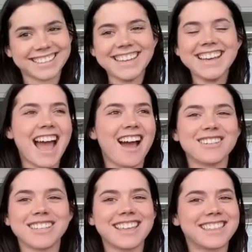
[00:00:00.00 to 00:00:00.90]
I
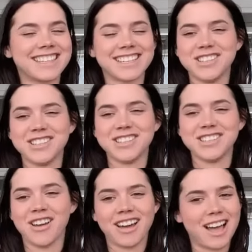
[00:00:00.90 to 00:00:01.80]
was like, this is not
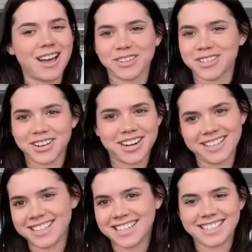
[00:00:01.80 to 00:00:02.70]
how we're starting the
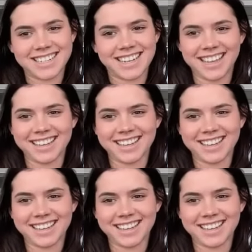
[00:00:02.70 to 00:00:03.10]
season again,